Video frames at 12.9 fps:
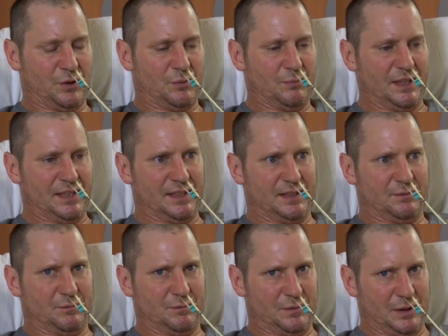told me that
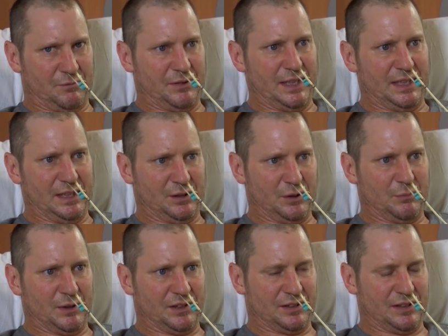the feeding
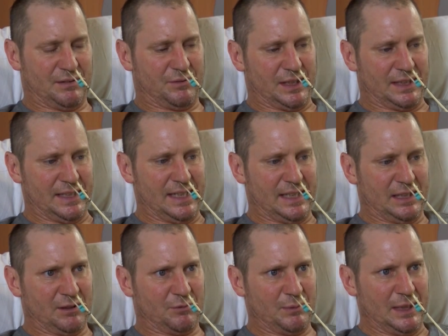tube and stuff like that
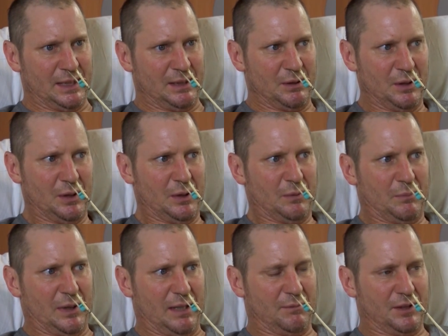gives me
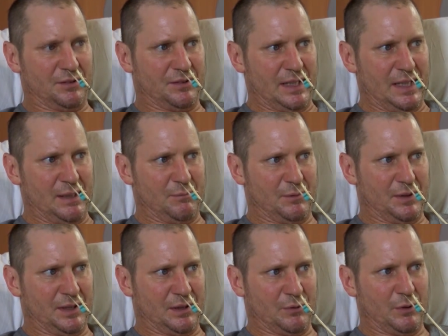probably the same
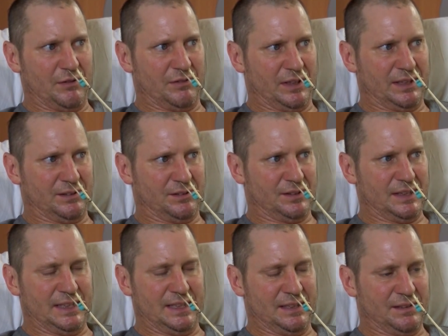equivalence to
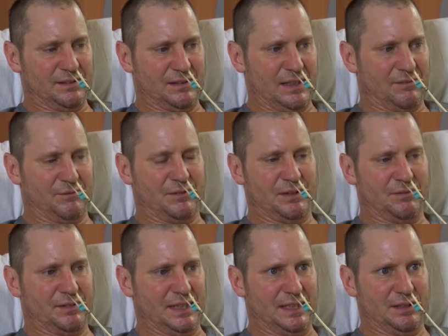eating like
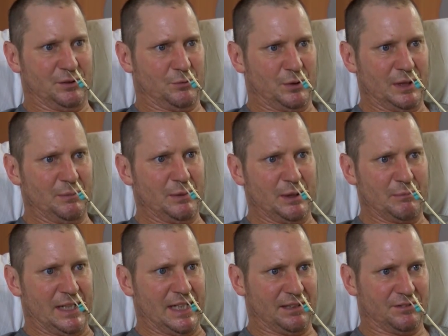15 to 20 Big
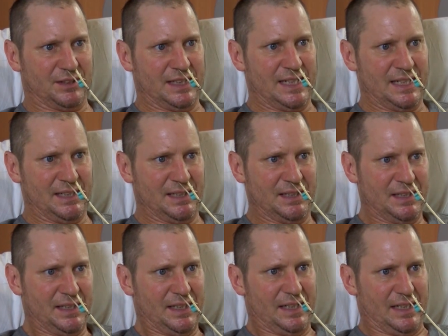Macs a day
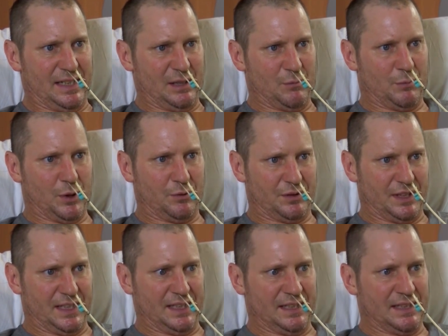in the
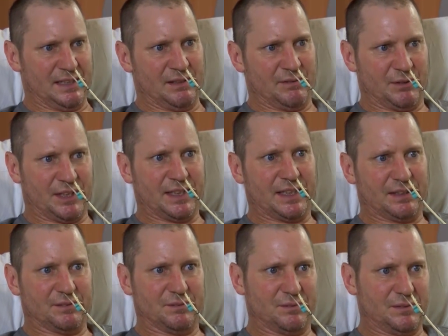protein and everything.